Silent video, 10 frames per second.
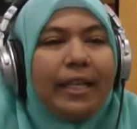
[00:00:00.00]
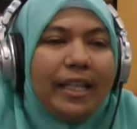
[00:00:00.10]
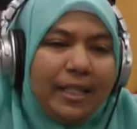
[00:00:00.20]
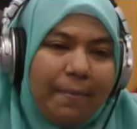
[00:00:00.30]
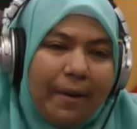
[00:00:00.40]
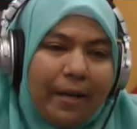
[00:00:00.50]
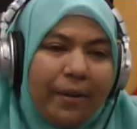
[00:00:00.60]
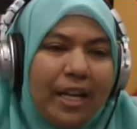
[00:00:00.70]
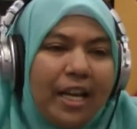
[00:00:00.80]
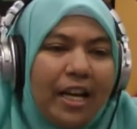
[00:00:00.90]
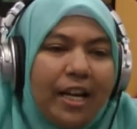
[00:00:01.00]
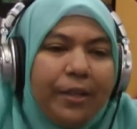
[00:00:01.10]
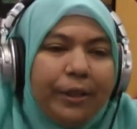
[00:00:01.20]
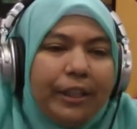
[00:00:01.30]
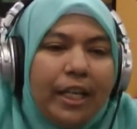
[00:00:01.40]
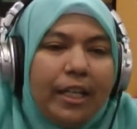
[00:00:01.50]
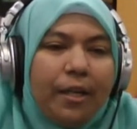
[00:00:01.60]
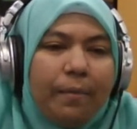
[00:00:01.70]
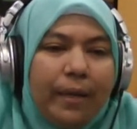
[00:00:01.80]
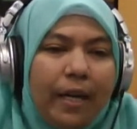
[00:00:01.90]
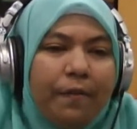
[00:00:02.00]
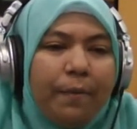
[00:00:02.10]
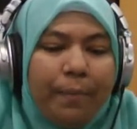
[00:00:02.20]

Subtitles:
It is about understanding human behavior,